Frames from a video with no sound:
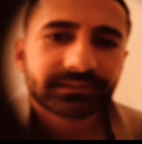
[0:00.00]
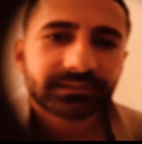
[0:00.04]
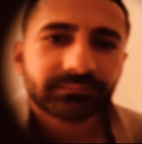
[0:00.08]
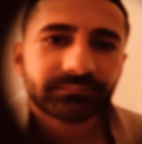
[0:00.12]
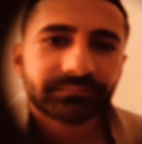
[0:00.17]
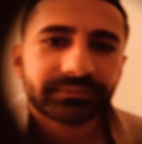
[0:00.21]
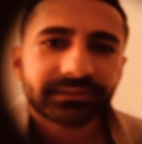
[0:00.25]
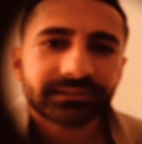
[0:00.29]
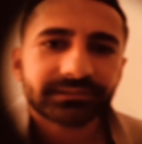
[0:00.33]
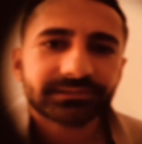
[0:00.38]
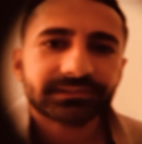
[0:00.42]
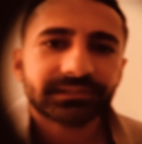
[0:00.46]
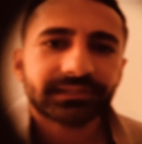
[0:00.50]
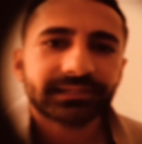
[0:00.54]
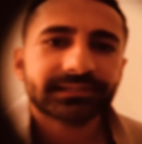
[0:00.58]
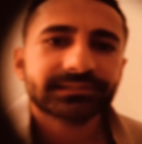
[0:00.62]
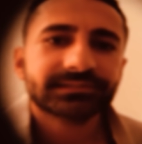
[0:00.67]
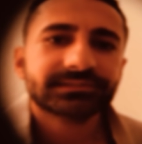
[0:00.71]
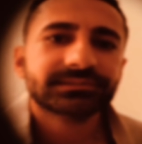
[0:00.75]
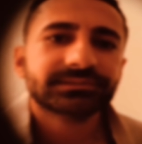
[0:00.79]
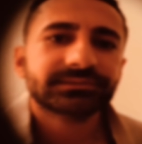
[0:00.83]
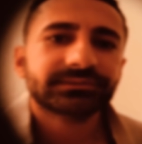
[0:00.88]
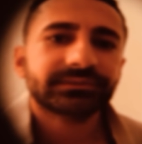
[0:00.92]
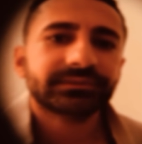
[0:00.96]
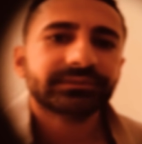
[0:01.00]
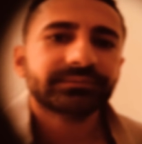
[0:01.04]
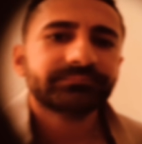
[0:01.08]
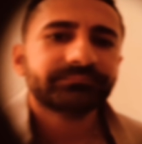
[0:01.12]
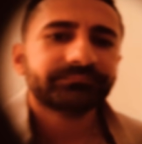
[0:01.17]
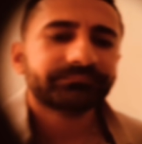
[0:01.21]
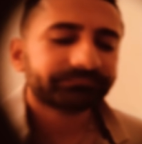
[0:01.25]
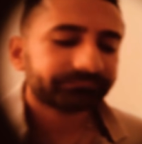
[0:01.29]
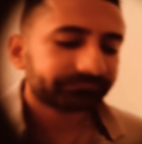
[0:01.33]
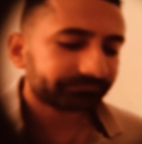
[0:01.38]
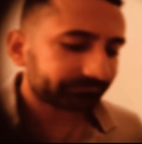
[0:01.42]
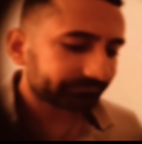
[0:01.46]
compared to last time.
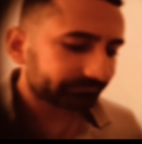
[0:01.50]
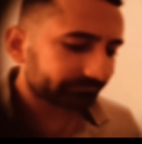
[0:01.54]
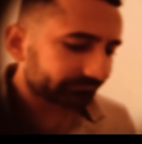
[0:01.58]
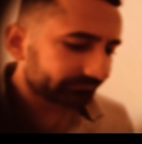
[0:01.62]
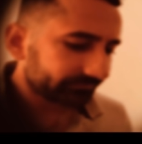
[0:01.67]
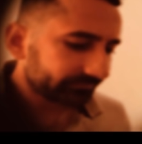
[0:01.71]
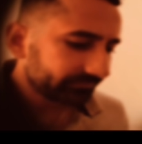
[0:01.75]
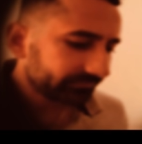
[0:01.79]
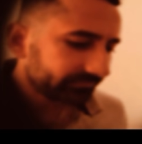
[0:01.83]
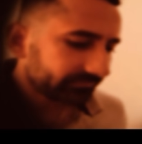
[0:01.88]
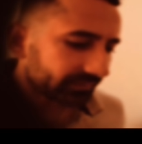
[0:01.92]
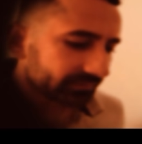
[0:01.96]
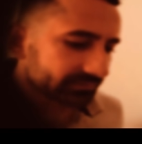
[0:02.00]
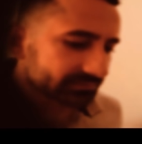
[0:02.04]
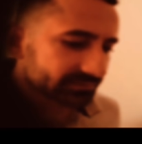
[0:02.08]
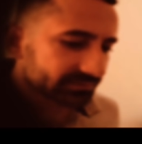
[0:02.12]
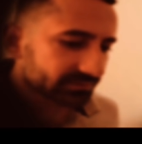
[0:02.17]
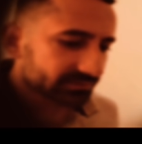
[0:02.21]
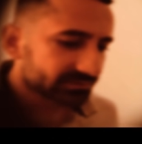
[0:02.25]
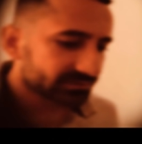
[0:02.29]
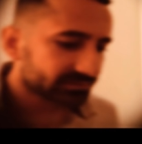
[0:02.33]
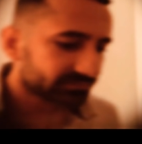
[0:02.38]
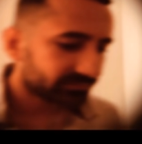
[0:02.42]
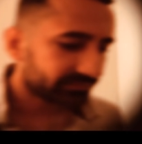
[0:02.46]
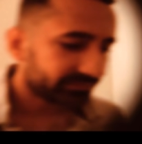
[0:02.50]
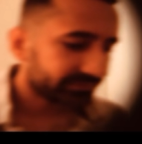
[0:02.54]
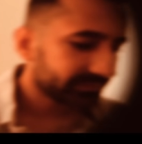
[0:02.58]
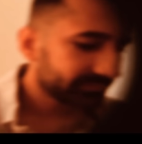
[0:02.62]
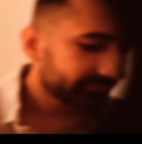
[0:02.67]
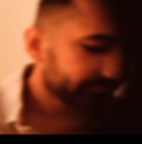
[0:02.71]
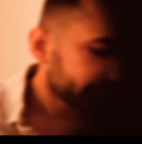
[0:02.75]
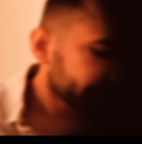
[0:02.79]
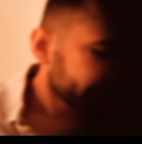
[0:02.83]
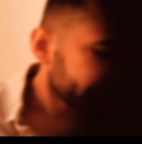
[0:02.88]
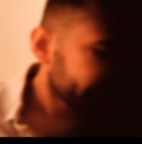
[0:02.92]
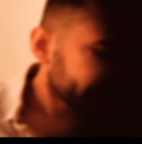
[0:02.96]
It's not to worry.
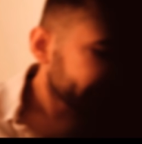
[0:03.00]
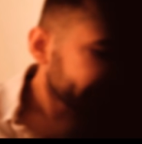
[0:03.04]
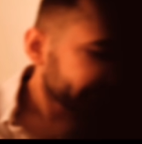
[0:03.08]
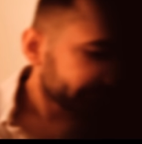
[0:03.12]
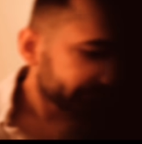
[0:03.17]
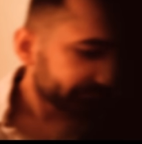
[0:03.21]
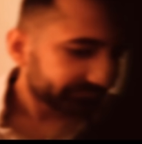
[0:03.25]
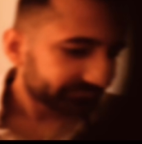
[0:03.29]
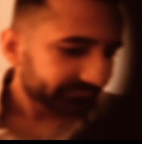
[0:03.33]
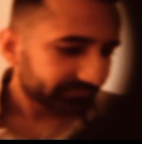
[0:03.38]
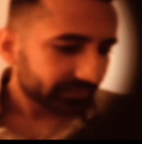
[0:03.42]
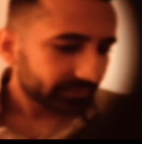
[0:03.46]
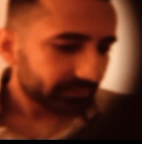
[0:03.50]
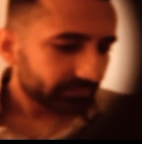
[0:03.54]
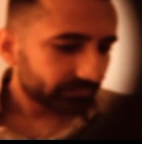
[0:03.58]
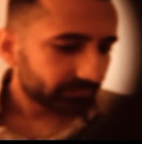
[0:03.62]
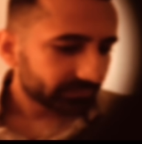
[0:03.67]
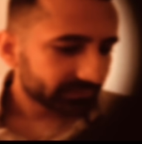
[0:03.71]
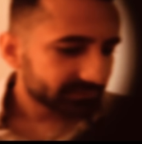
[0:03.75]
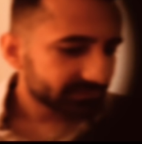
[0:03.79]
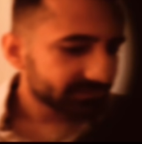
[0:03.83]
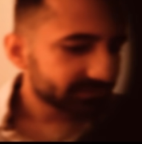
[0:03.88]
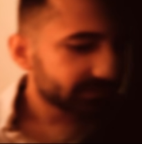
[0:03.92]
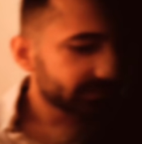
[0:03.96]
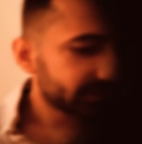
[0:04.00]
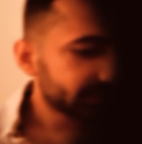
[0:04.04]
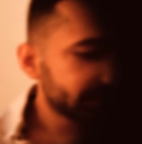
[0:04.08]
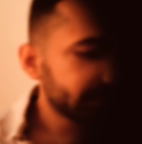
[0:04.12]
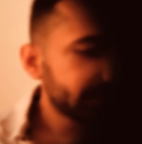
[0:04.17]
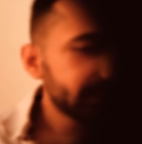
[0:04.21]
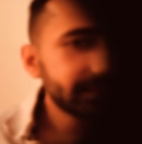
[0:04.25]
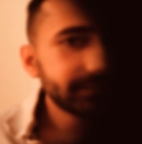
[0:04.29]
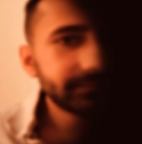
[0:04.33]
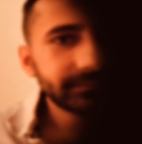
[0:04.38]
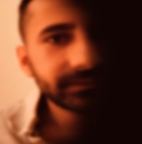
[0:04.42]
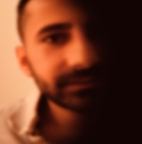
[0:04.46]
We can certainly
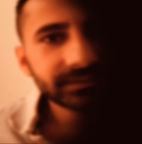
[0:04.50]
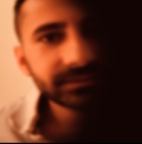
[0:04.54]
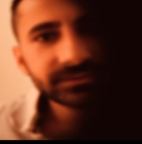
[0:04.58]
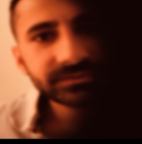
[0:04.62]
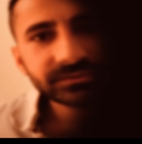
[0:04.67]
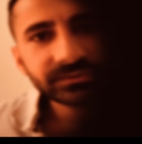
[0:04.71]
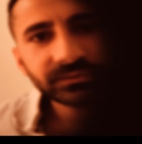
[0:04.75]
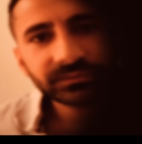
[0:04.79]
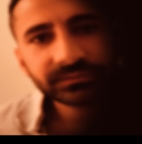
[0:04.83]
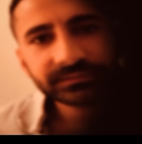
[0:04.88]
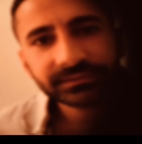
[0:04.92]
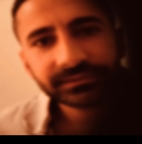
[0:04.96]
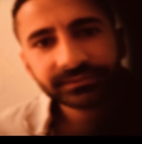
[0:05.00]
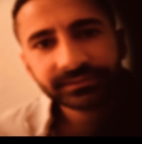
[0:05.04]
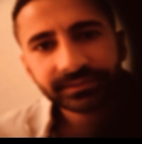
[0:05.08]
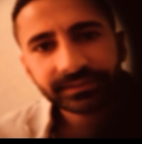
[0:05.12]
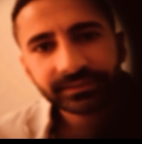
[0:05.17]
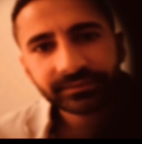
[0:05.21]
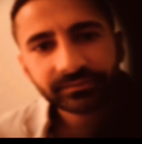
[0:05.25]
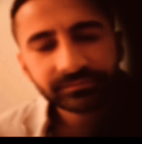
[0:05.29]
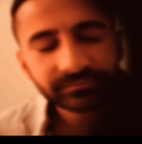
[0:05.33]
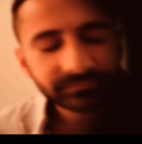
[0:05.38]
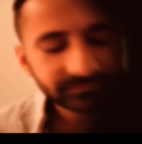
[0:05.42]
let the consultant know